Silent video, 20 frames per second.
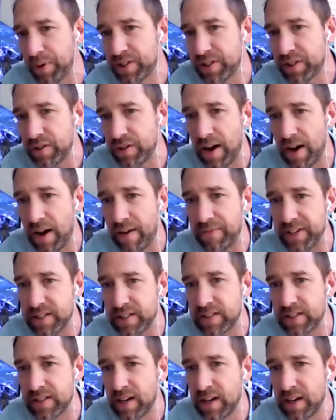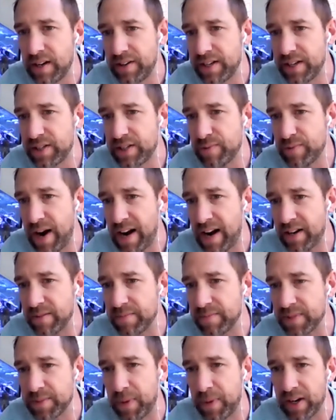So you have these random
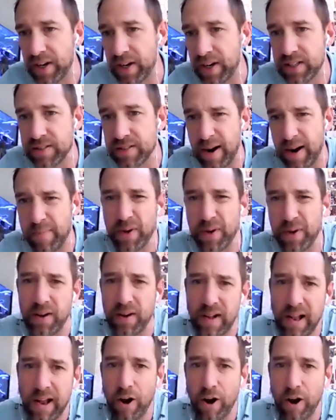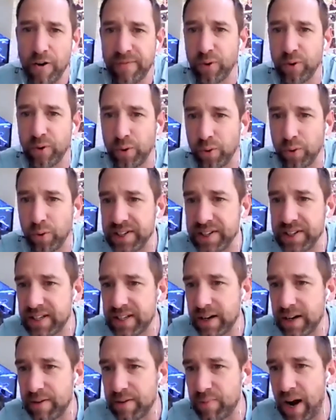spikes around, but overall it
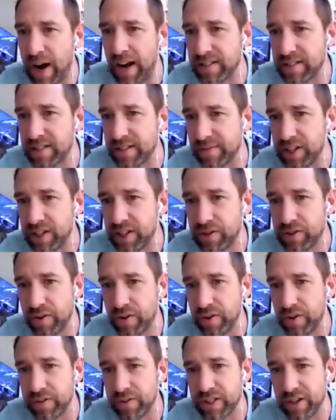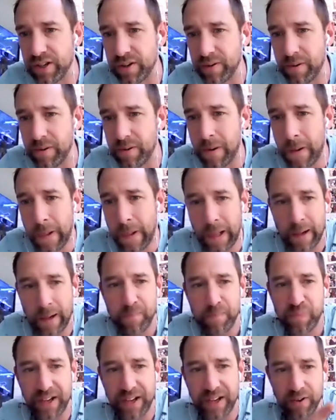stayed relatively true to
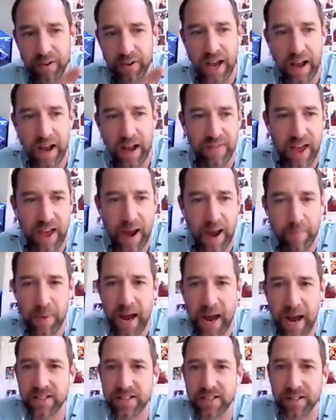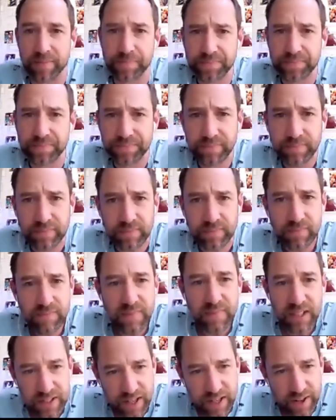that pattern.
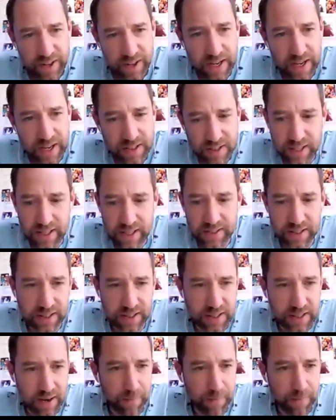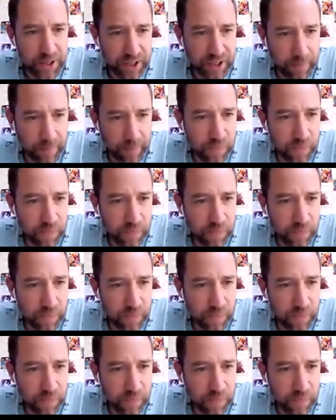So that's the temperature.